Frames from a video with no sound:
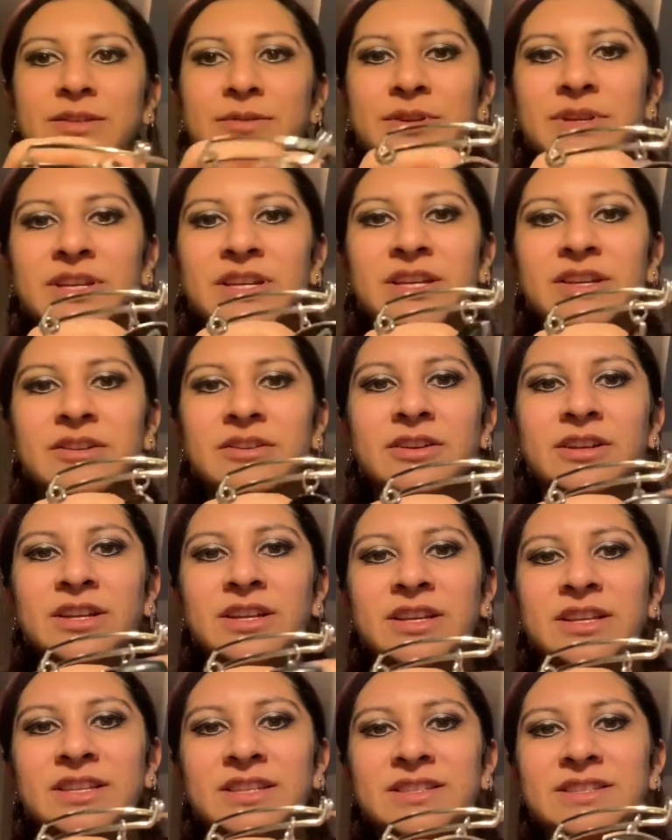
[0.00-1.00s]
right here
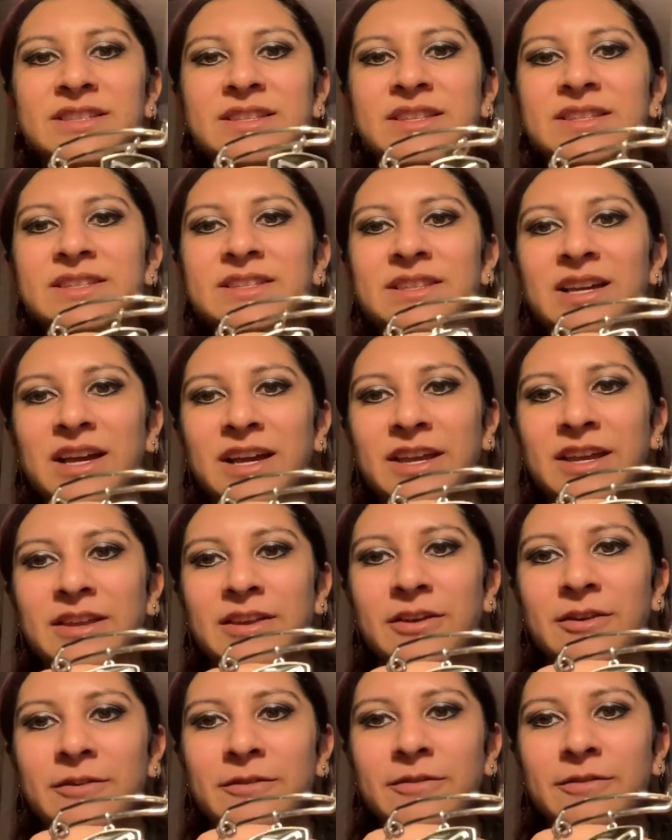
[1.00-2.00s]
is the
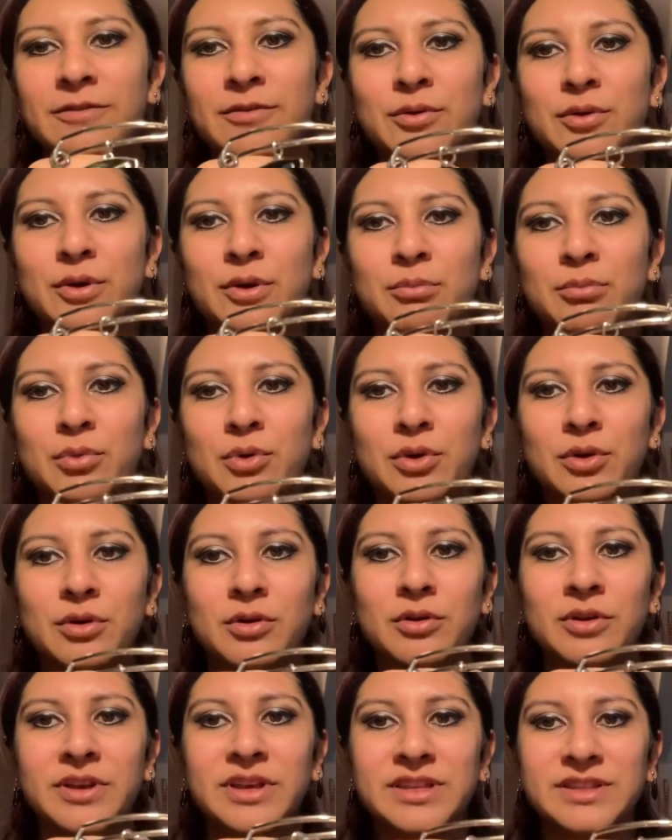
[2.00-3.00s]
sign for
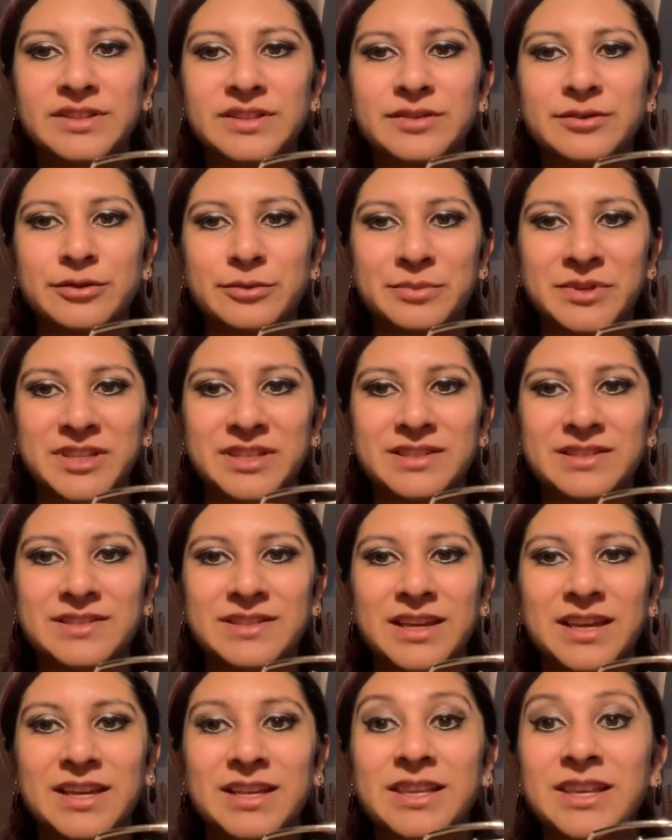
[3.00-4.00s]
Mortal Instruments.
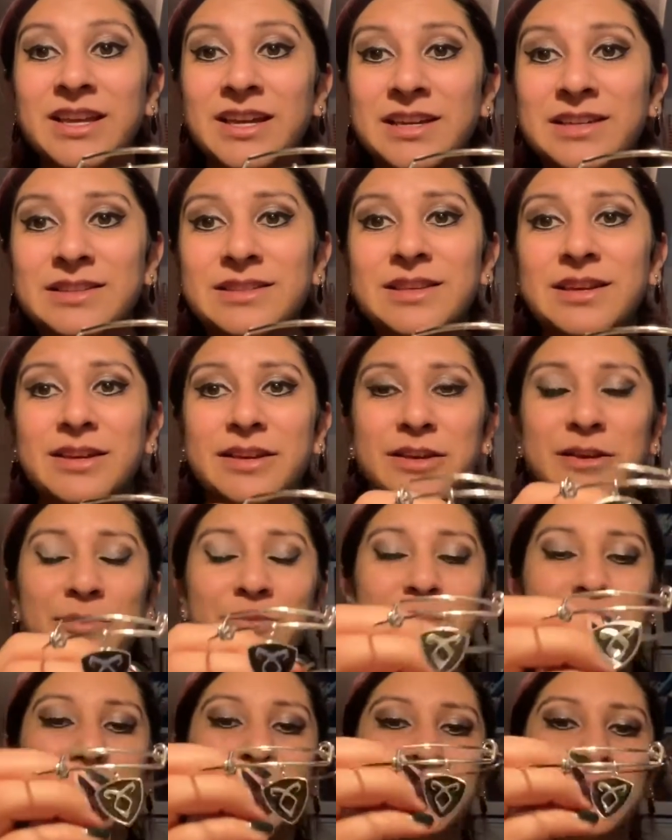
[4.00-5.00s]
And yes, I
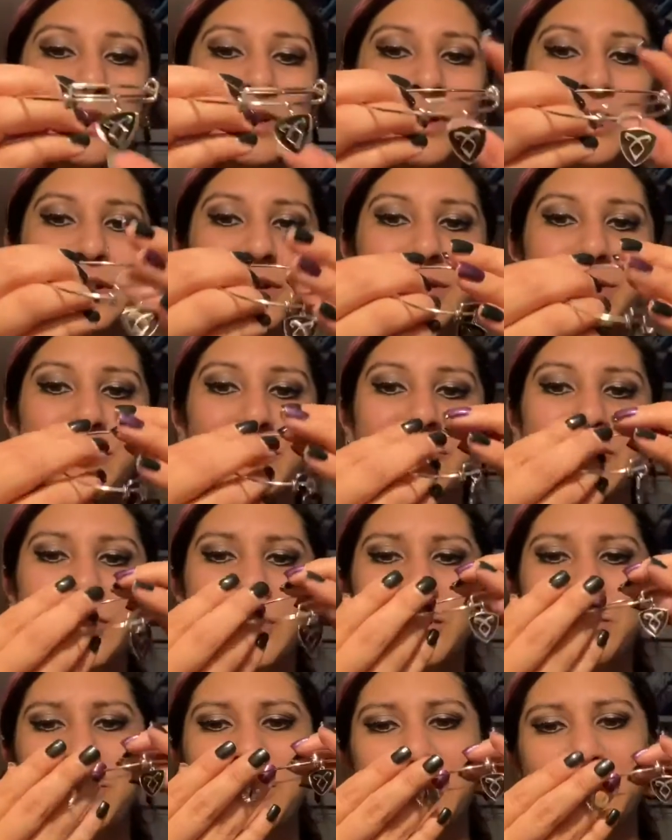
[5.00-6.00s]
am
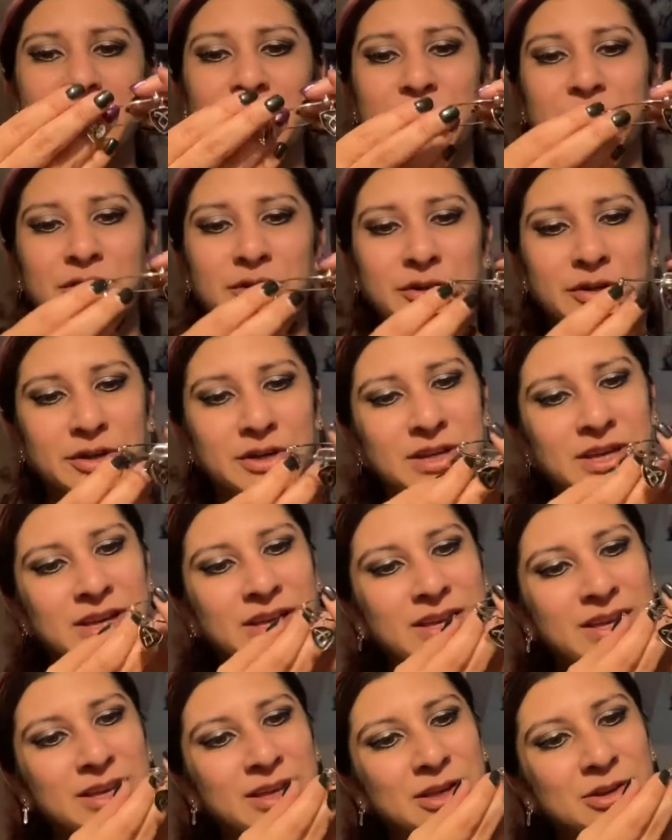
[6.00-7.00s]
very much a nerd,
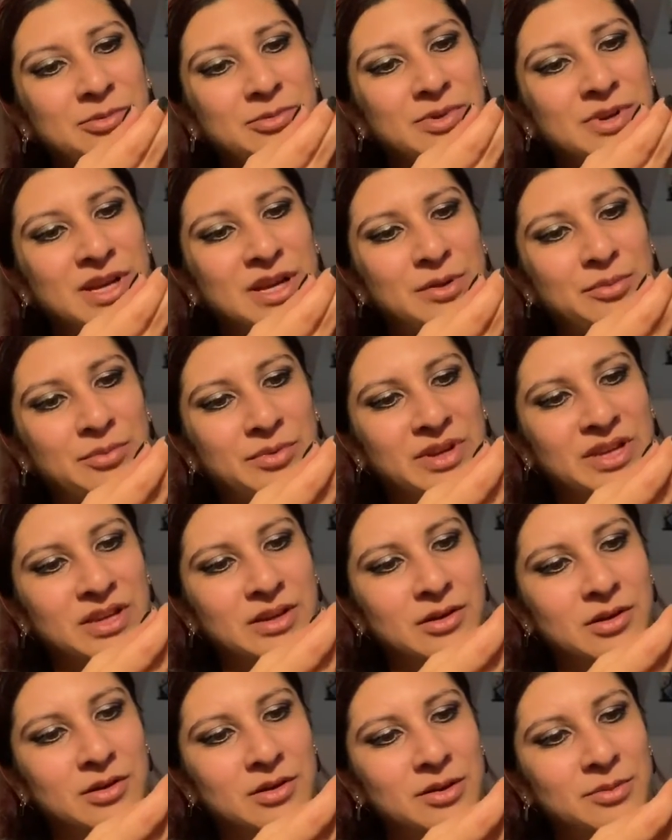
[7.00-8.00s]
where I read
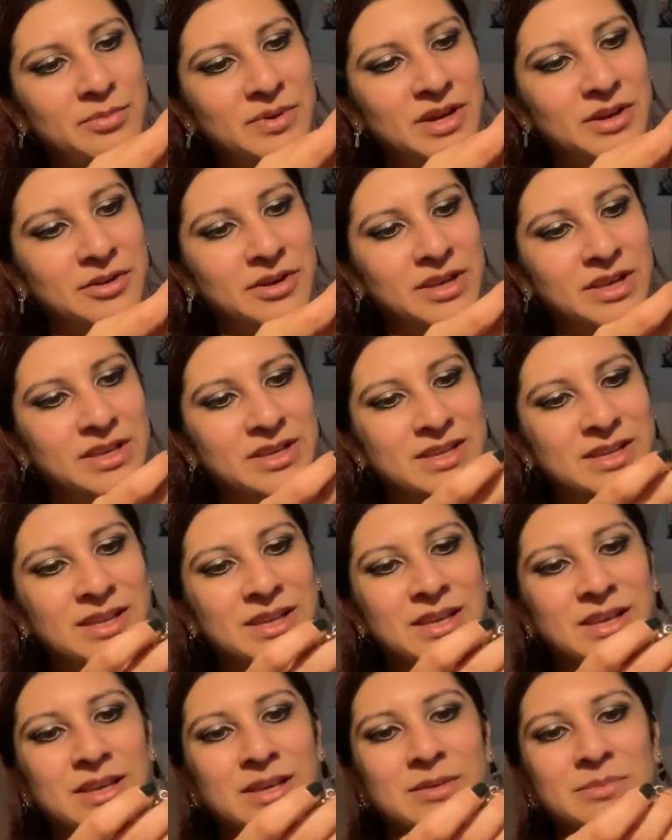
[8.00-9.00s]
all about it,
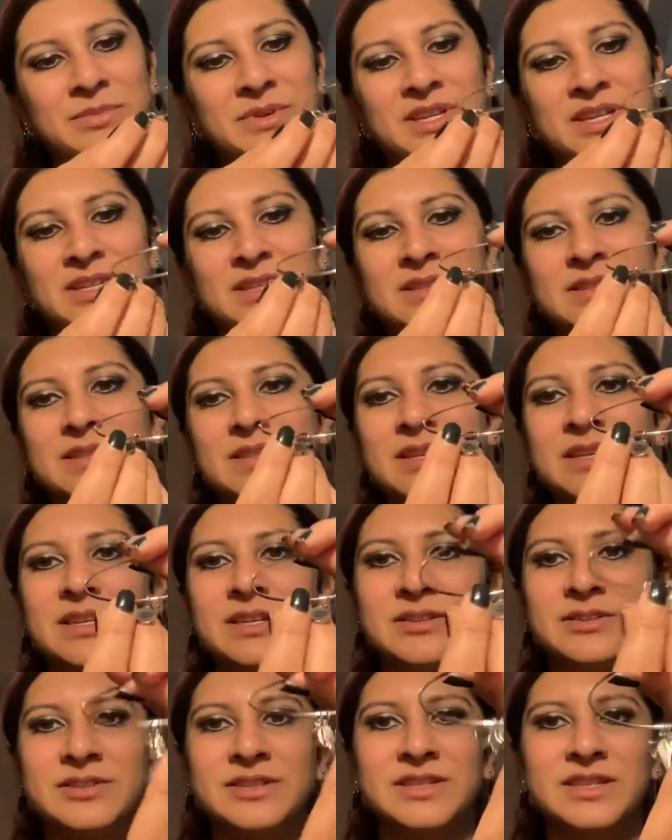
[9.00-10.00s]
because
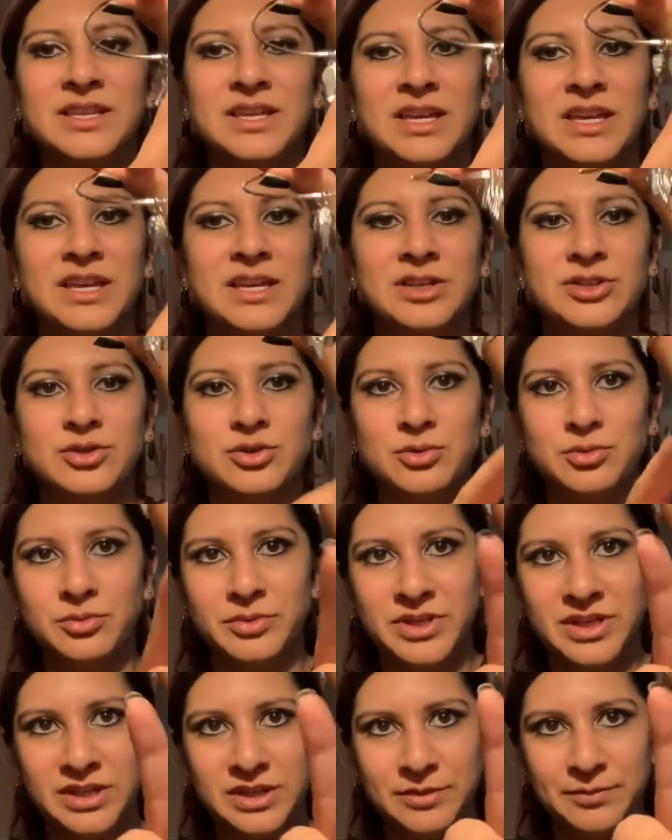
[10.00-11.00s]
here's the angel
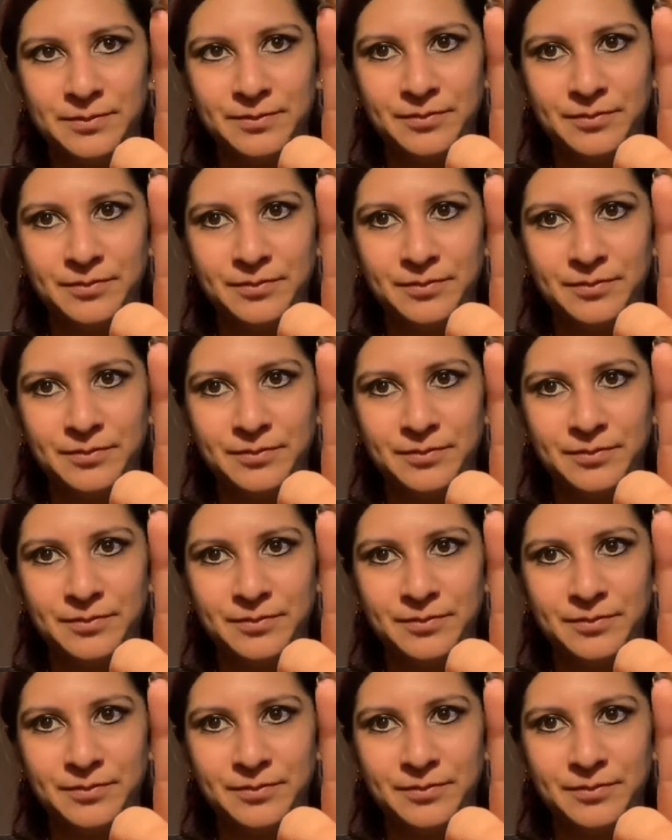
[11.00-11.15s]
wing,